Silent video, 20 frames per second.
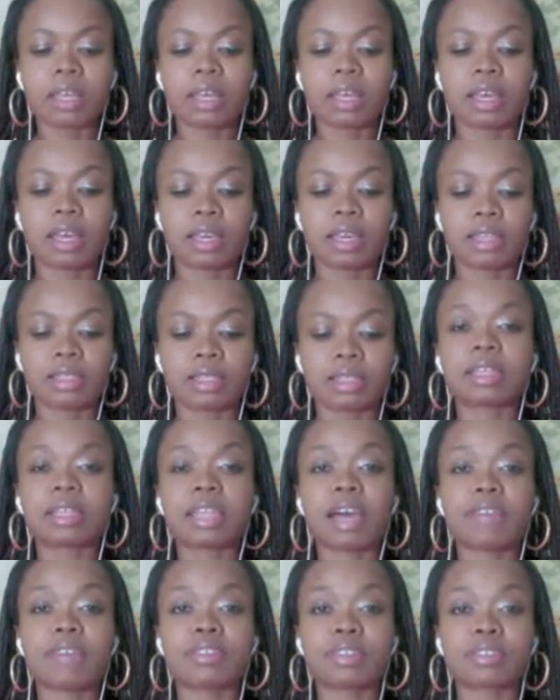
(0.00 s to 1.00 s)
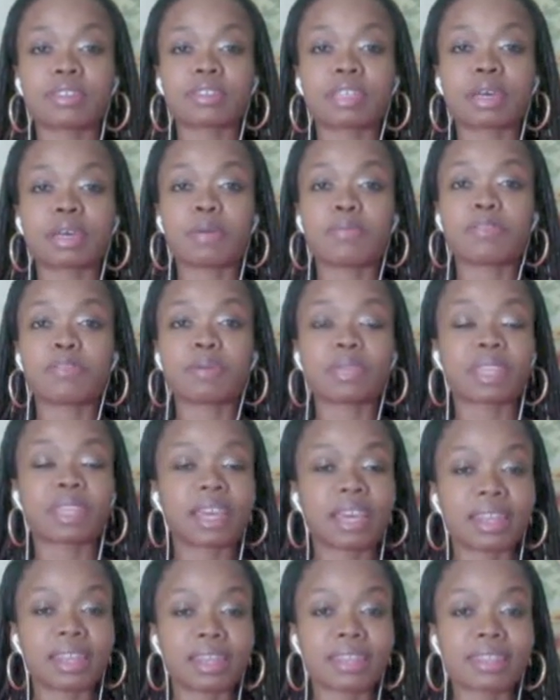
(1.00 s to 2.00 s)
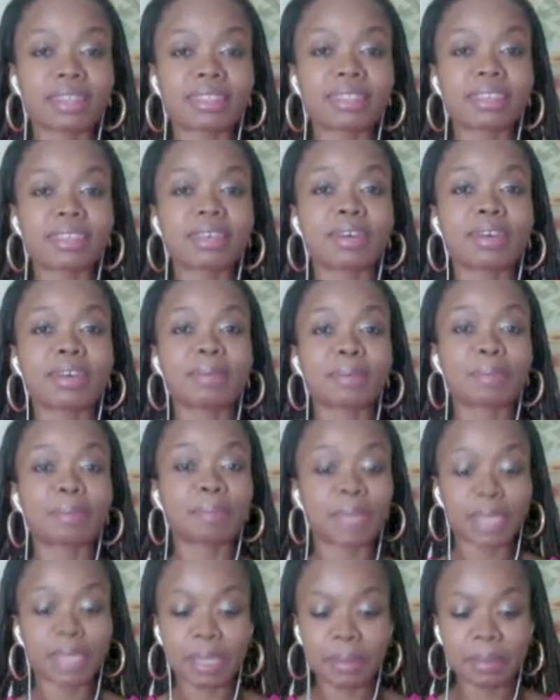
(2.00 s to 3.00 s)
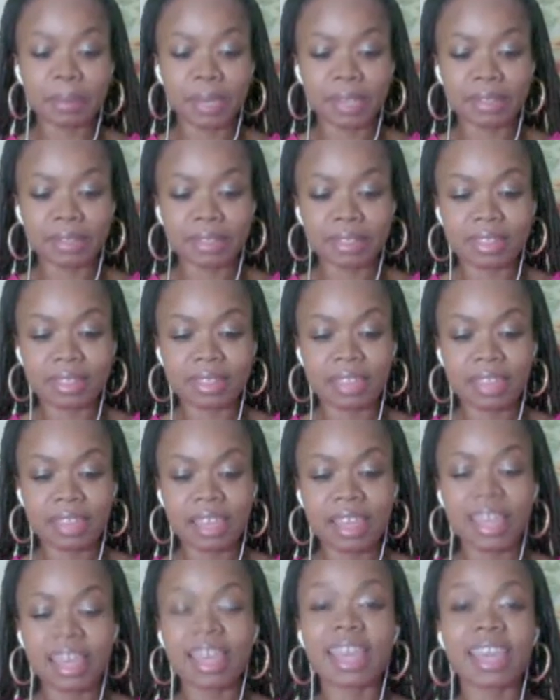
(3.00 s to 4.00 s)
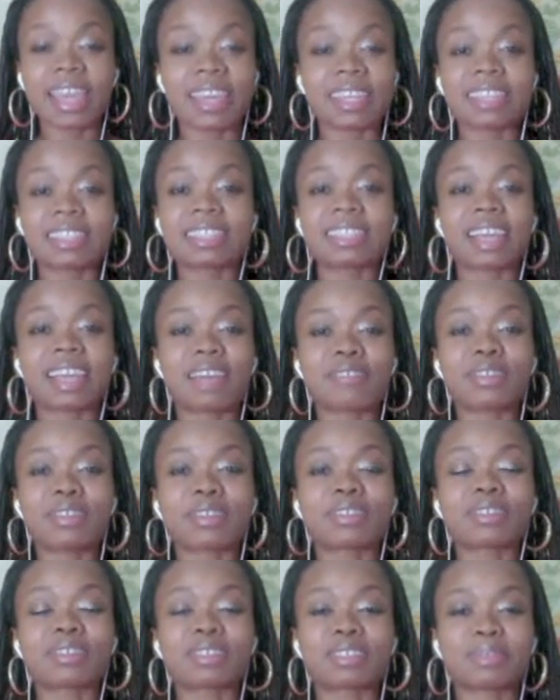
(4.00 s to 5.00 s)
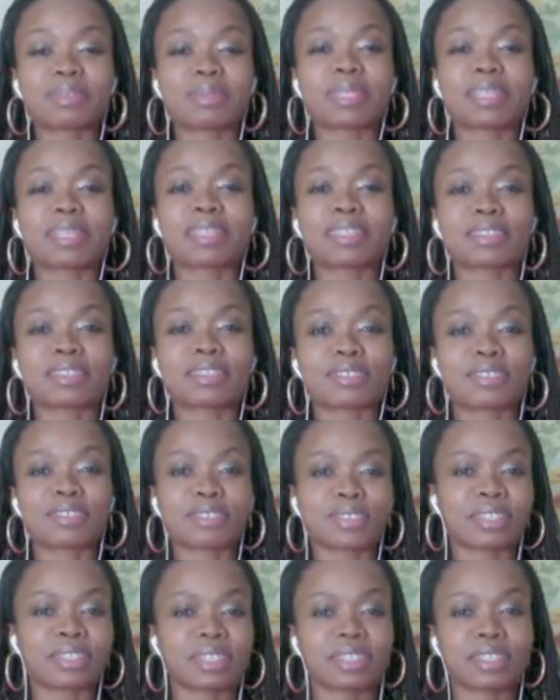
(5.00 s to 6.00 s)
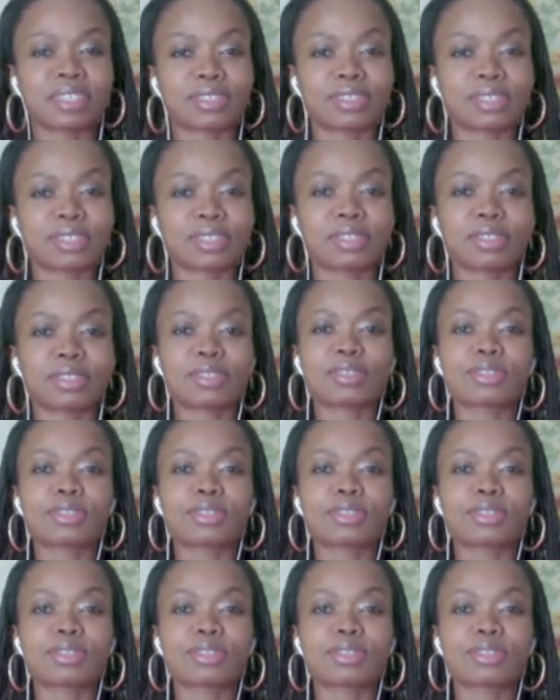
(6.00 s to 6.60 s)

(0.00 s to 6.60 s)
And lavender is helpful with headaches, PMS, and lavender stimulates circulation.